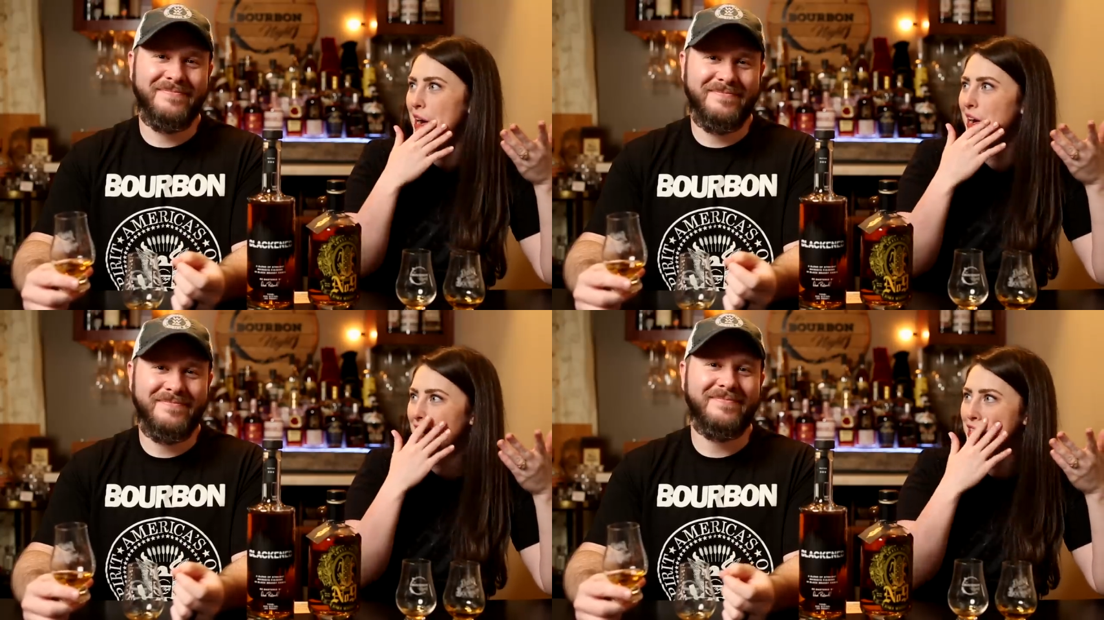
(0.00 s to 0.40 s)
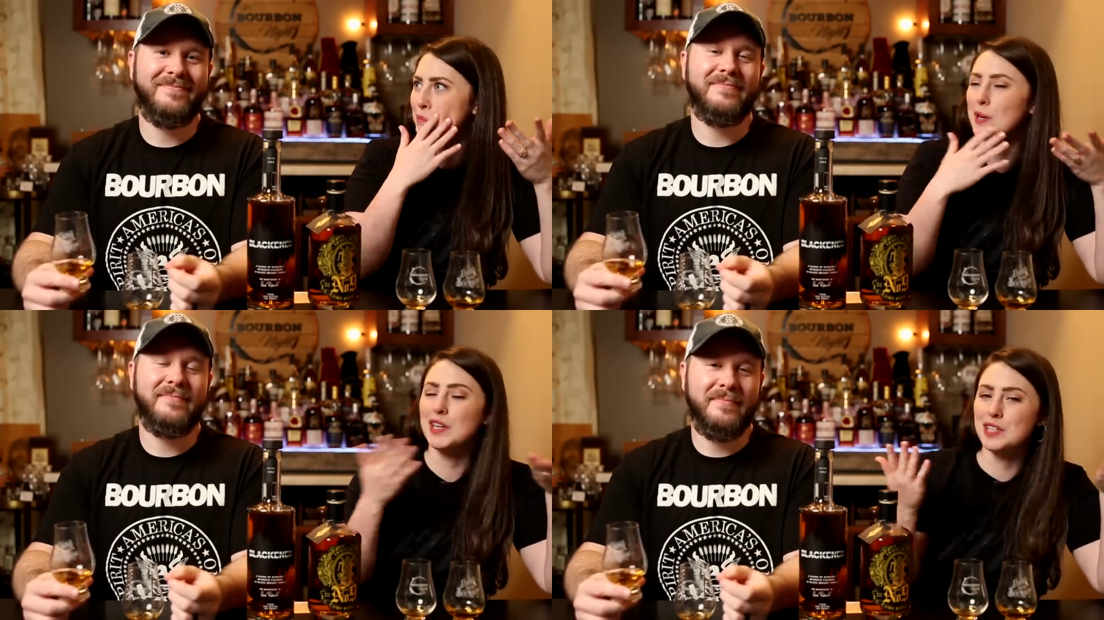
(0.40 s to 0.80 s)
Speaker 1: uh,
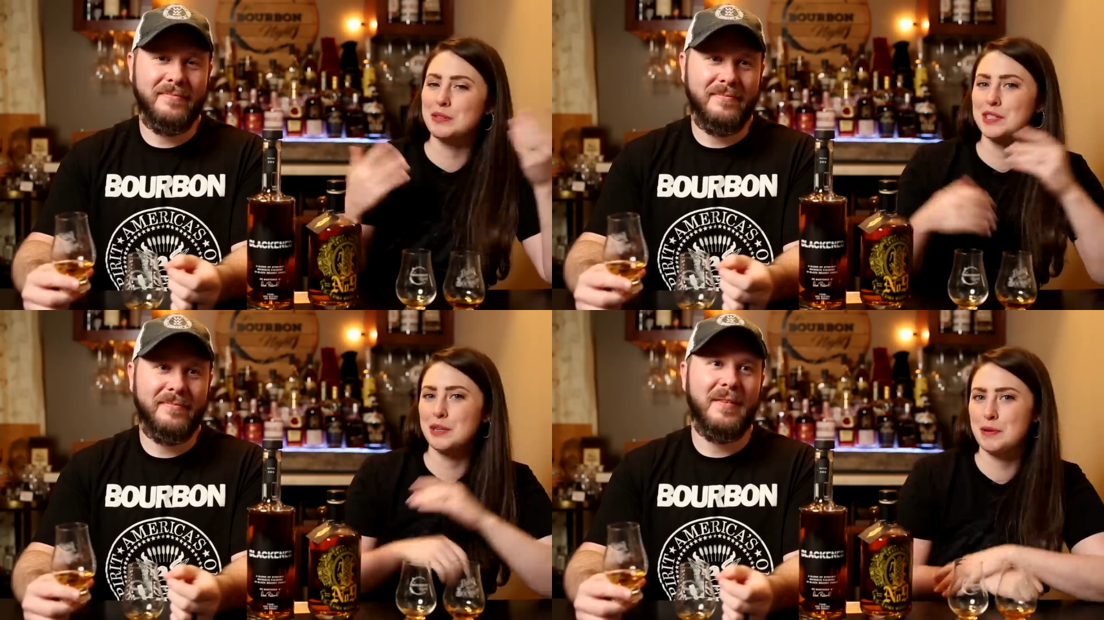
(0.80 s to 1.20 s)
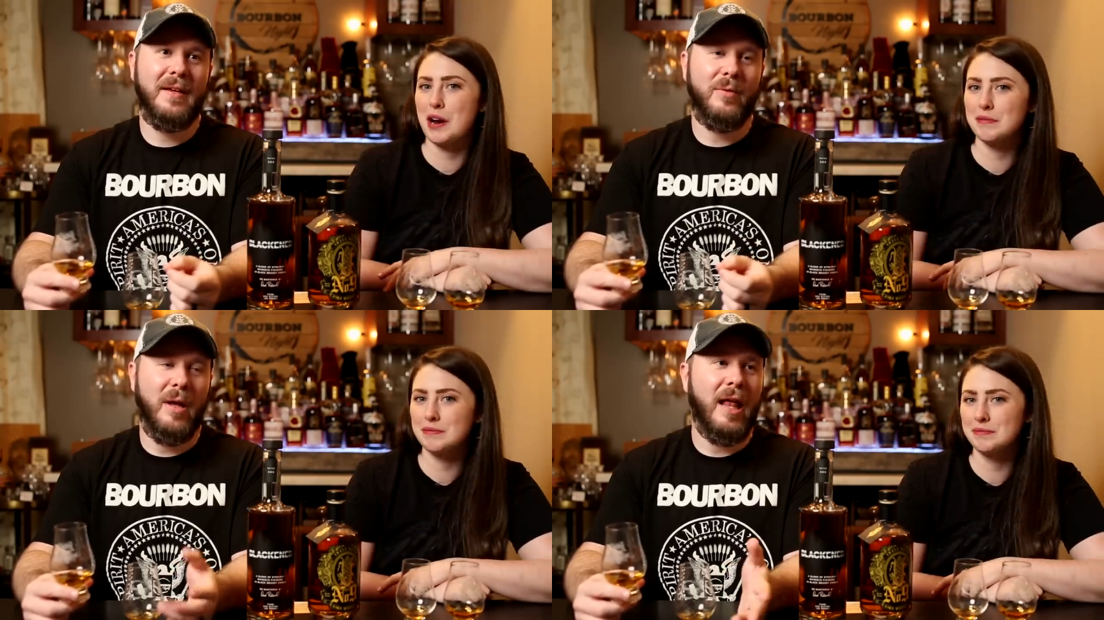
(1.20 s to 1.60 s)
experience with
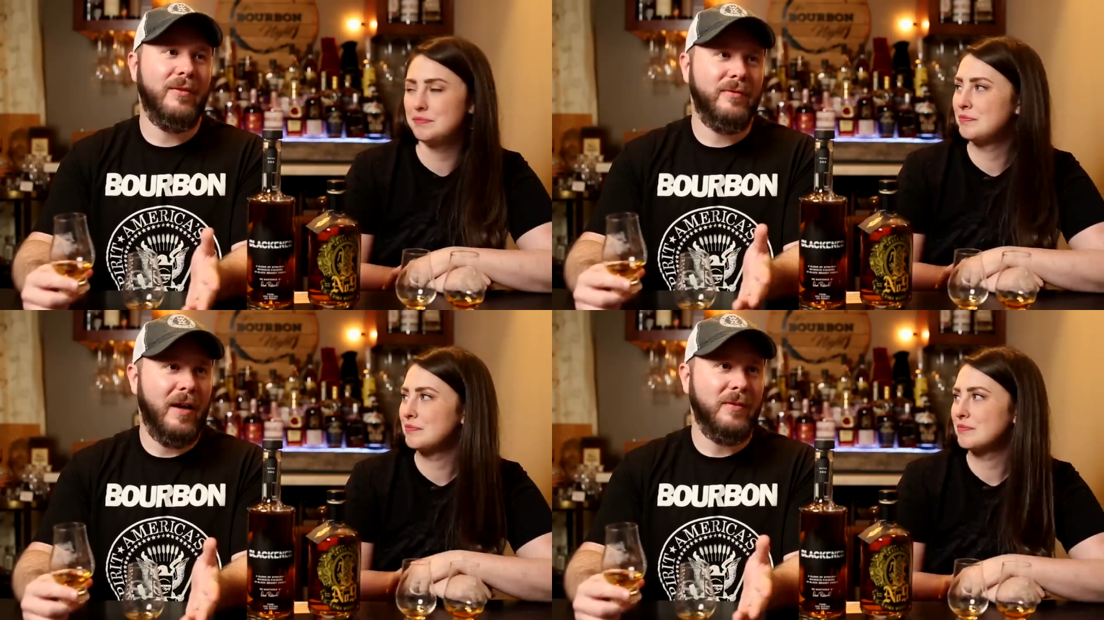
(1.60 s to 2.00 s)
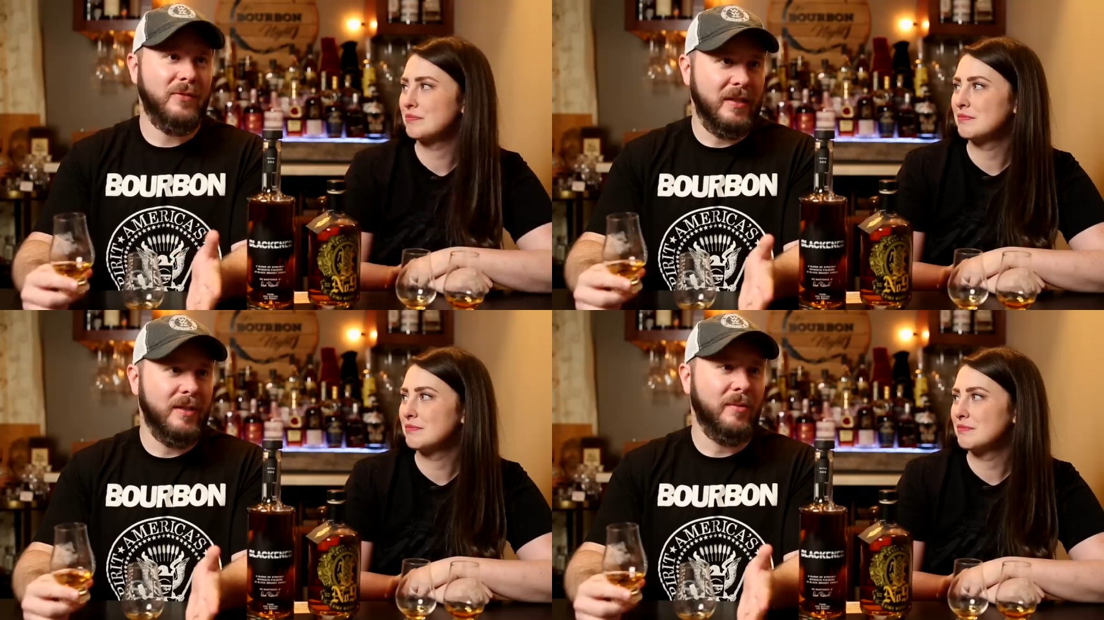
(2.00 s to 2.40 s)
Slipknot.
Speaker 2: Well, I've I've
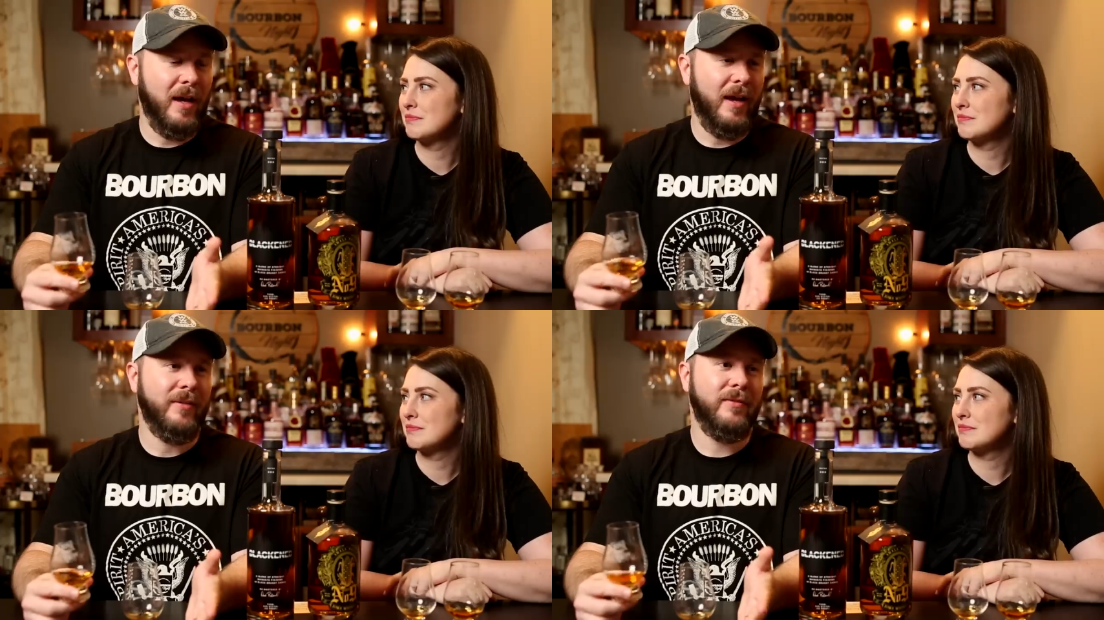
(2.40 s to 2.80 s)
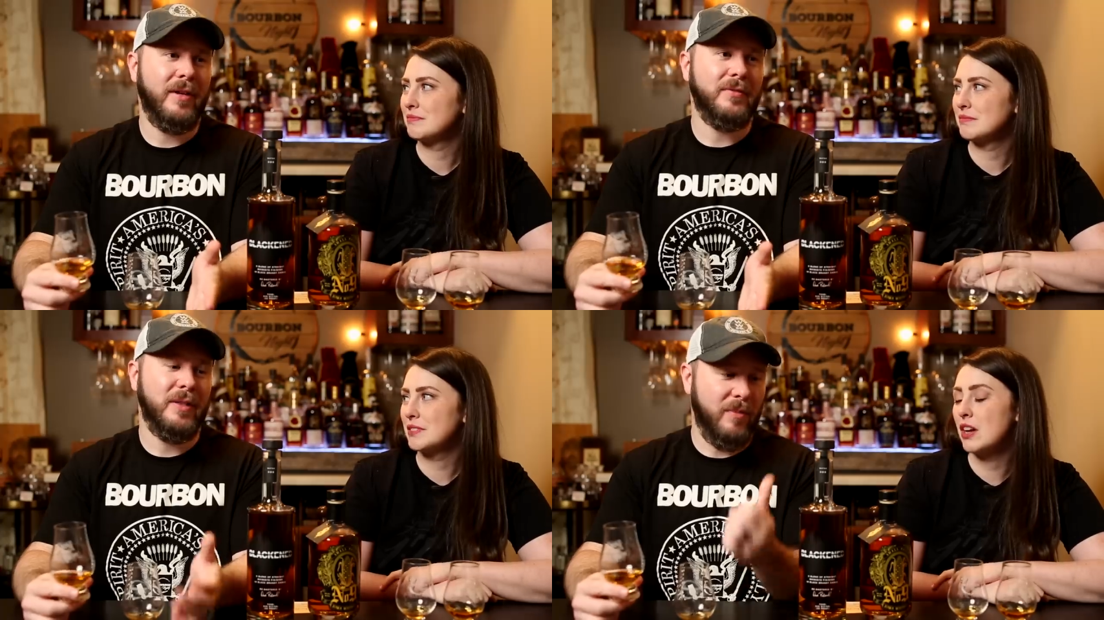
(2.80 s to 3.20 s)
seen them live.
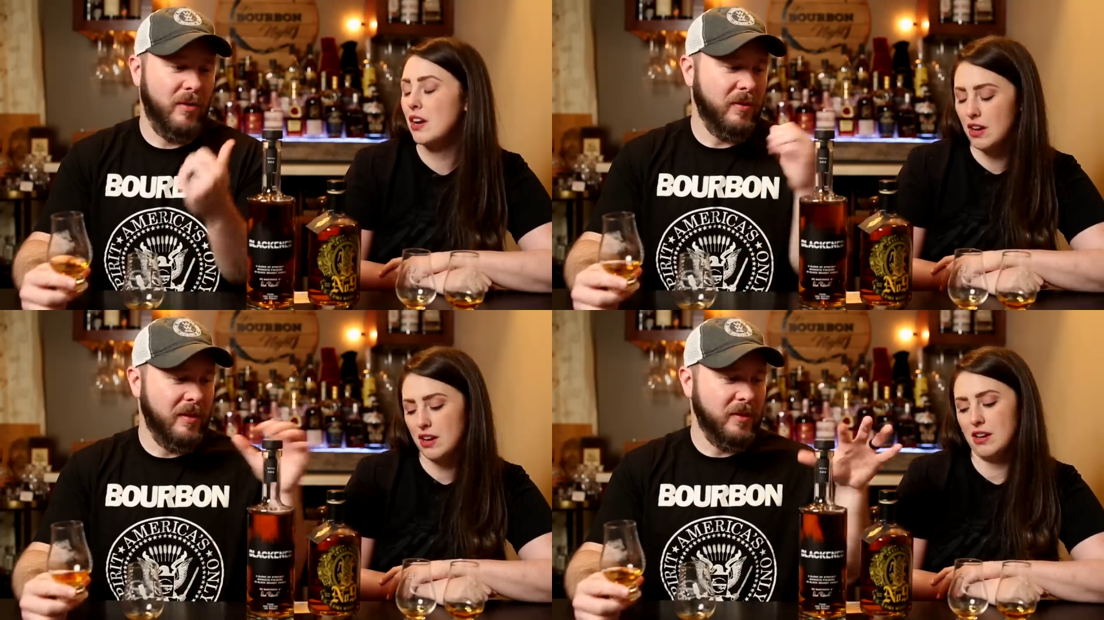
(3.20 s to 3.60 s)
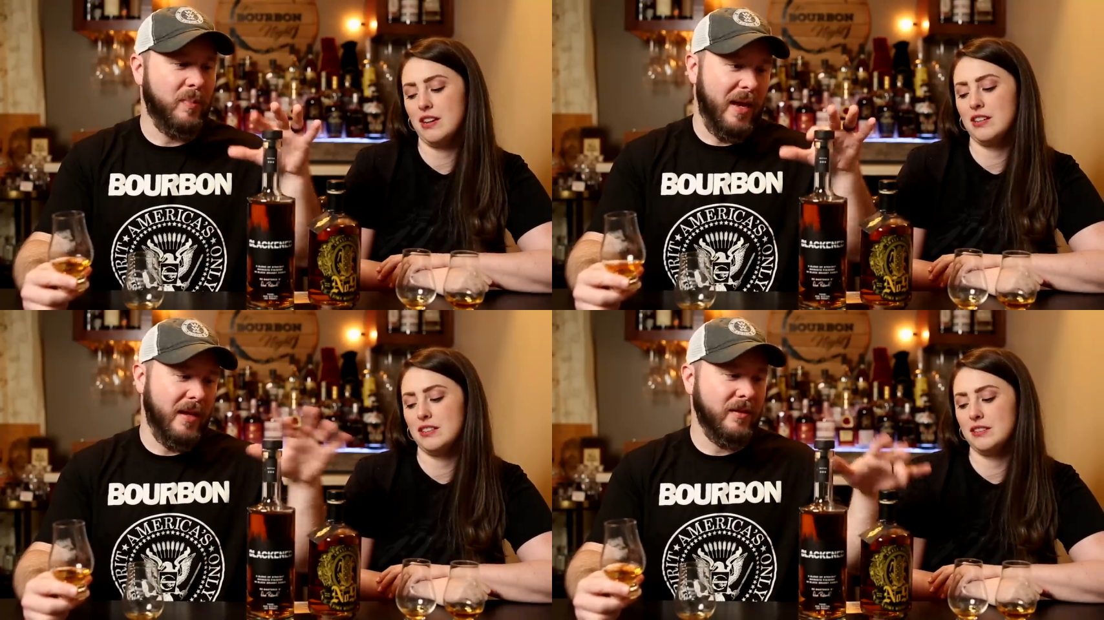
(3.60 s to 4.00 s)
I've seen both of these
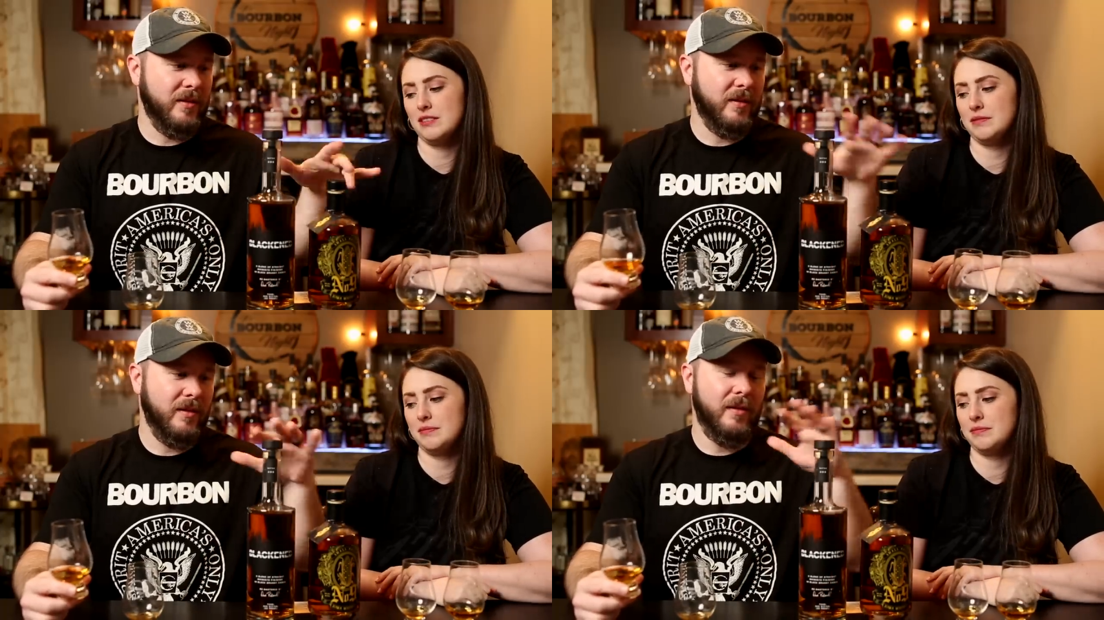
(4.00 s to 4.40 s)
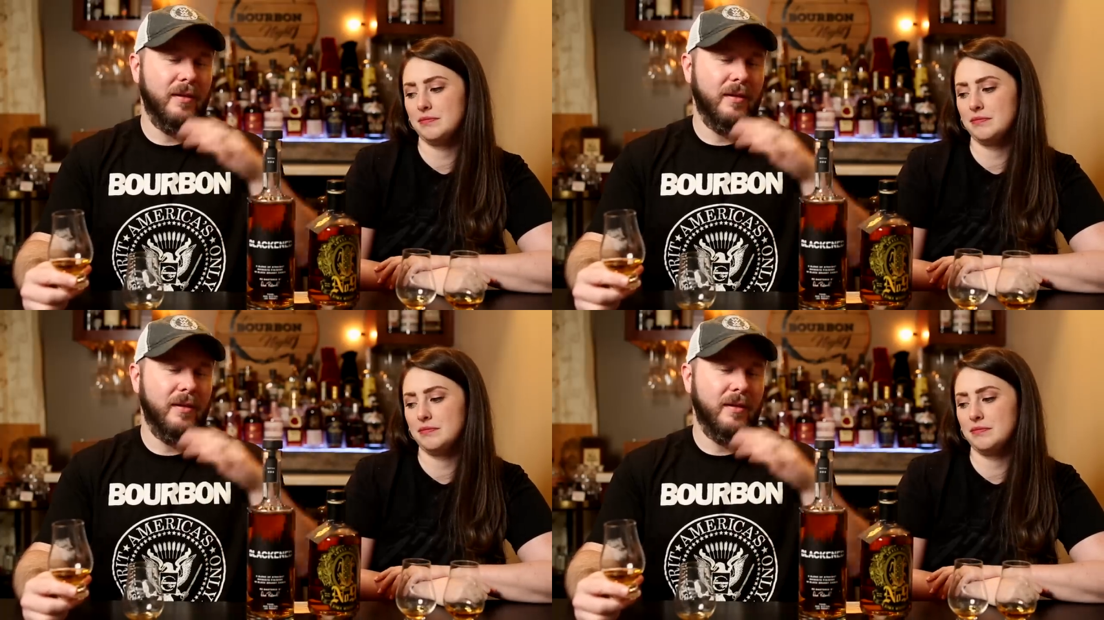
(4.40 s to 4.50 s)
bands